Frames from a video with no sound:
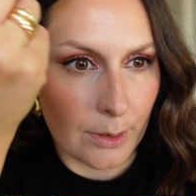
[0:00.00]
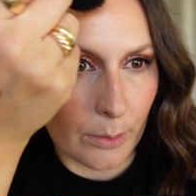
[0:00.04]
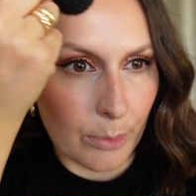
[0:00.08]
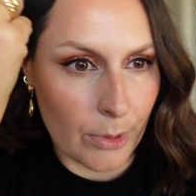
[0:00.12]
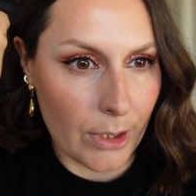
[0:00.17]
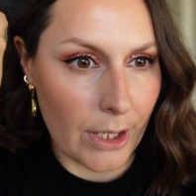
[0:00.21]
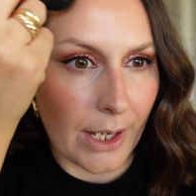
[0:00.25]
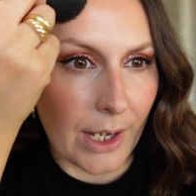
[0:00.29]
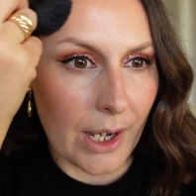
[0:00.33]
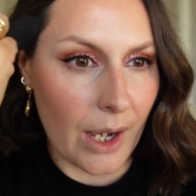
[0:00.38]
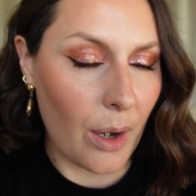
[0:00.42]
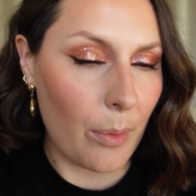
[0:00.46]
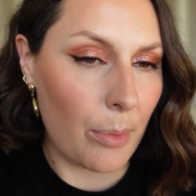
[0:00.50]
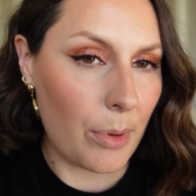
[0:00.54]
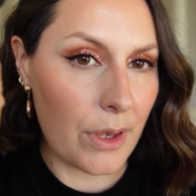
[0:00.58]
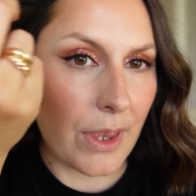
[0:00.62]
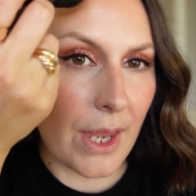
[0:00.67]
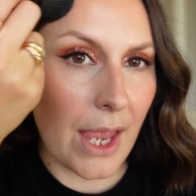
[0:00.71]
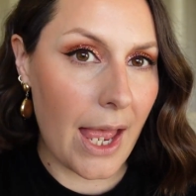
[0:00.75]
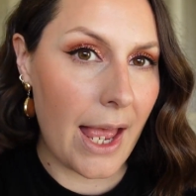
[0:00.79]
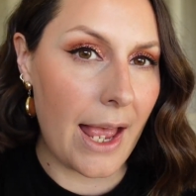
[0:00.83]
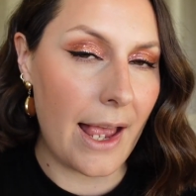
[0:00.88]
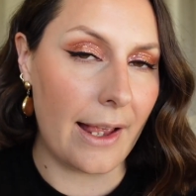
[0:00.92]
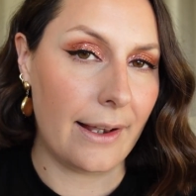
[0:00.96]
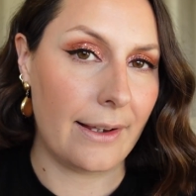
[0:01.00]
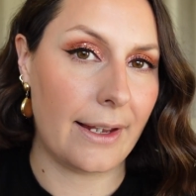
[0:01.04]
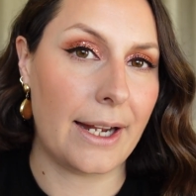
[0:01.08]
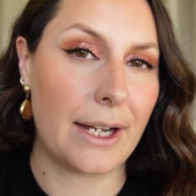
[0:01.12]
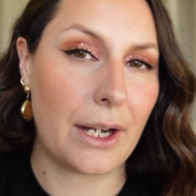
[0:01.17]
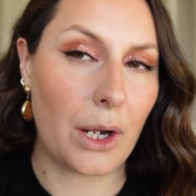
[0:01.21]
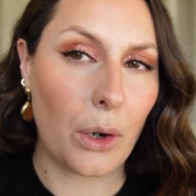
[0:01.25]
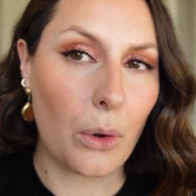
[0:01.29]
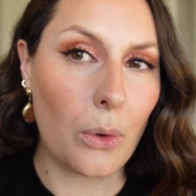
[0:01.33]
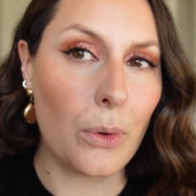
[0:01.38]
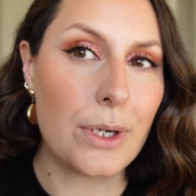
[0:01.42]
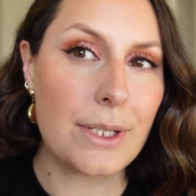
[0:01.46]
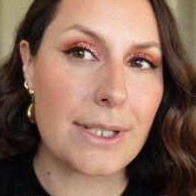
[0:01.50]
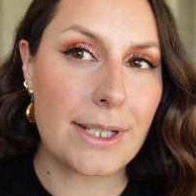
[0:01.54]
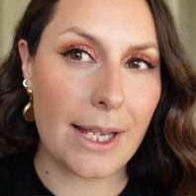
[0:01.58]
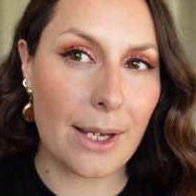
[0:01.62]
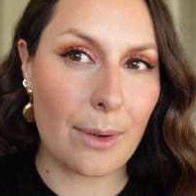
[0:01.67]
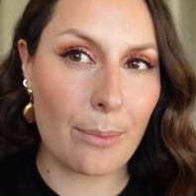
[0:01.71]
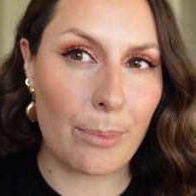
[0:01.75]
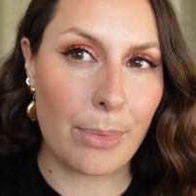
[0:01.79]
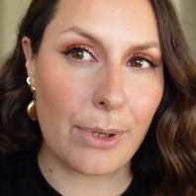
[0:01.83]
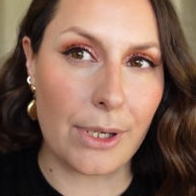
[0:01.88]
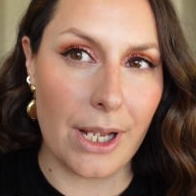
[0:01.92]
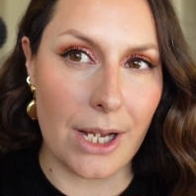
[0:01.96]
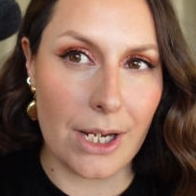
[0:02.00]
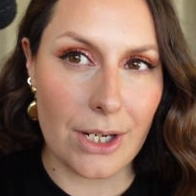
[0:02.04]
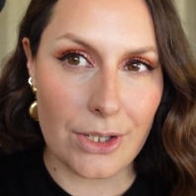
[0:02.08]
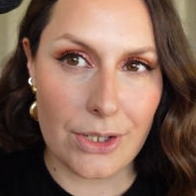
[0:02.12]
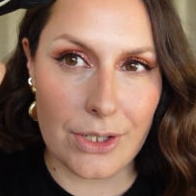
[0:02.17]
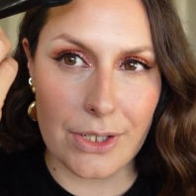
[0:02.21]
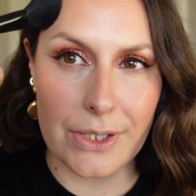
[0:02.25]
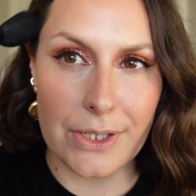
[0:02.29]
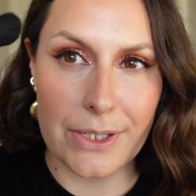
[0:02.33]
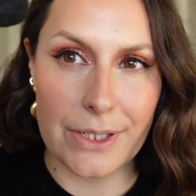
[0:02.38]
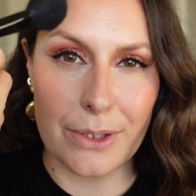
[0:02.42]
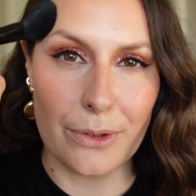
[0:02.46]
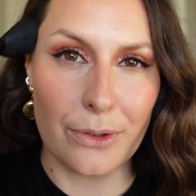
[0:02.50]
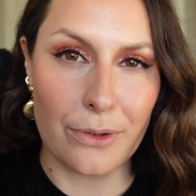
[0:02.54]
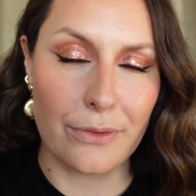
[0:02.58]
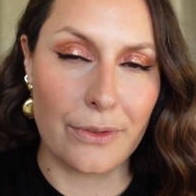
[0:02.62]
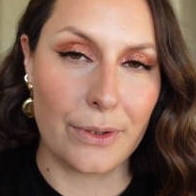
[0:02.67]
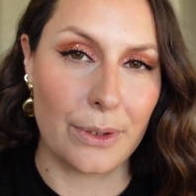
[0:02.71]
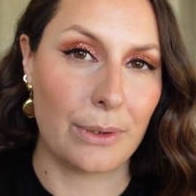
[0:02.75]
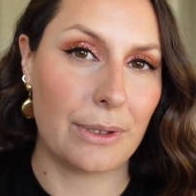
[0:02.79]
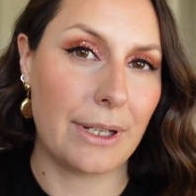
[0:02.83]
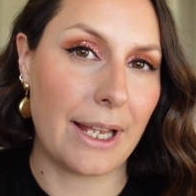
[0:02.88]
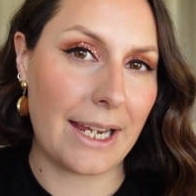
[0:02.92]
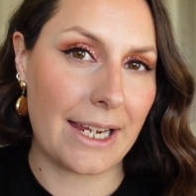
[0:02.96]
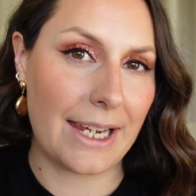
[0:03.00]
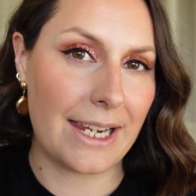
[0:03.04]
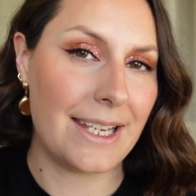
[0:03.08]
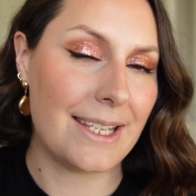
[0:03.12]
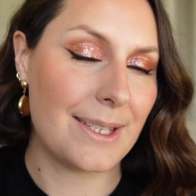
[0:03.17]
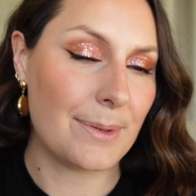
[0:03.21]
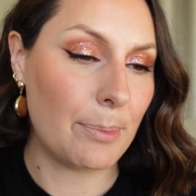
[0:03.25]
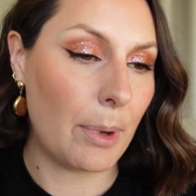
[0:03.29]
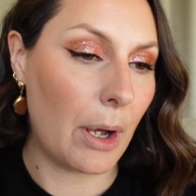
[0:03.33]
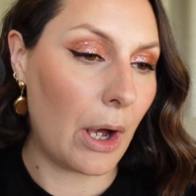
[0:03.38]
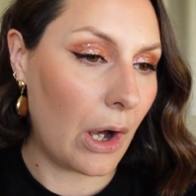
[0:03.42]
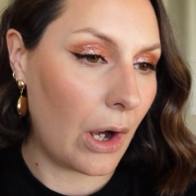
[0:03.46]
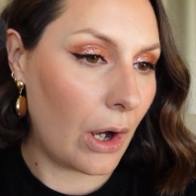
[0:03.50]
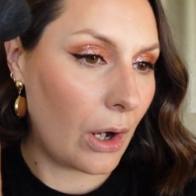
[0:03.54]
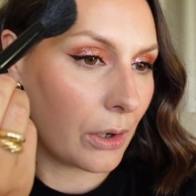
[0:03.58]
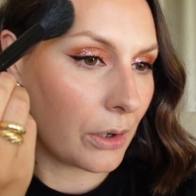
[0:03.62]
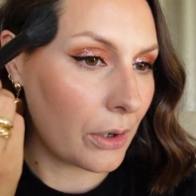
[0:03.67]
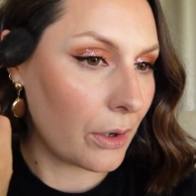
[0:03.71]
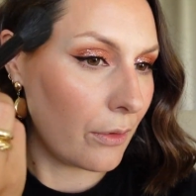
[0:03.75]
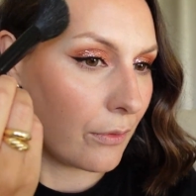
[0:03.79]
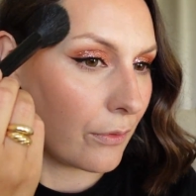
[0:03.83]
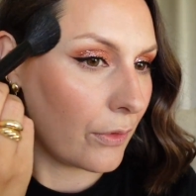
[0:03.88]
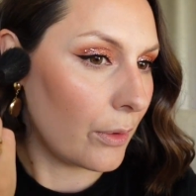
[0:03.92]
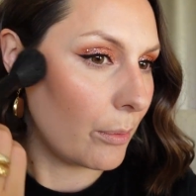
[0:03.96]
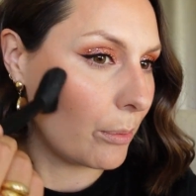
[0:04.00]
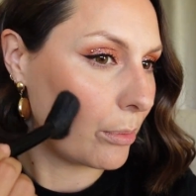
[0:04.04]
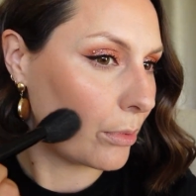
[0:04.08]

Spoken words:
little bit up in the hairline. I always like blush to still feel like it's part of the